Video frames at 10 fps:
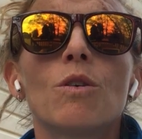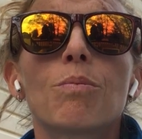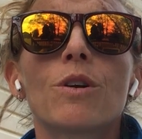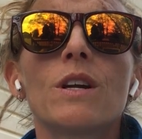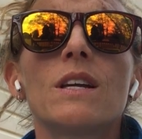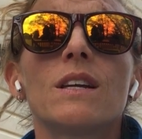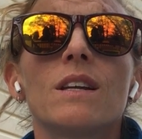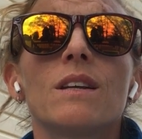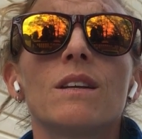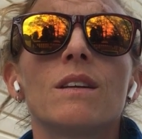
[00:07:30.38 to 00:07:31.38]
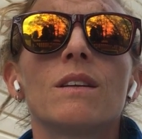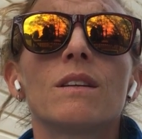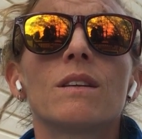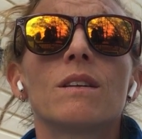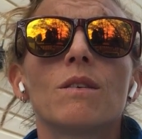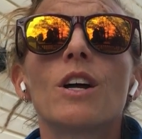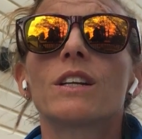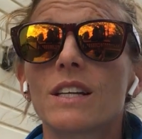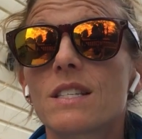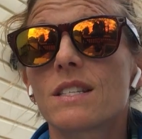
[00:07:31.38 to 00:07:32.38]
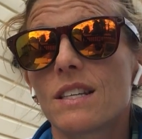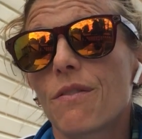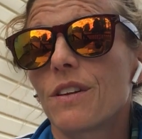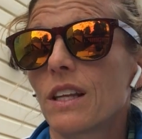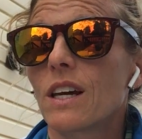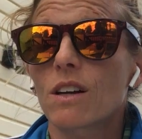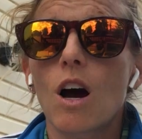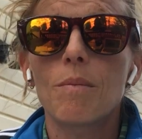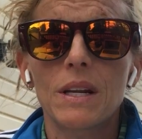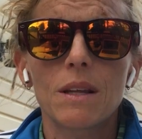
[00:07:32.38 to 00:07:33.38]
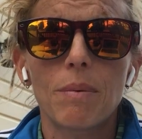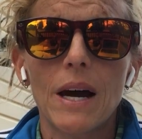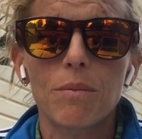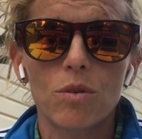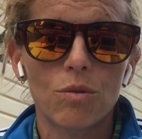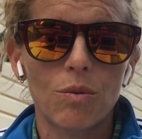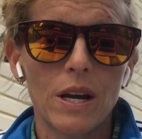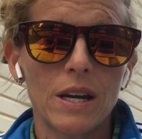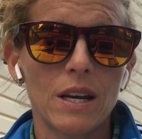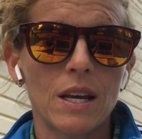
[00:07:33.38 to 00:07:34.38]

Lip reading: pretty... it's definitely uncommon in the Bible, right?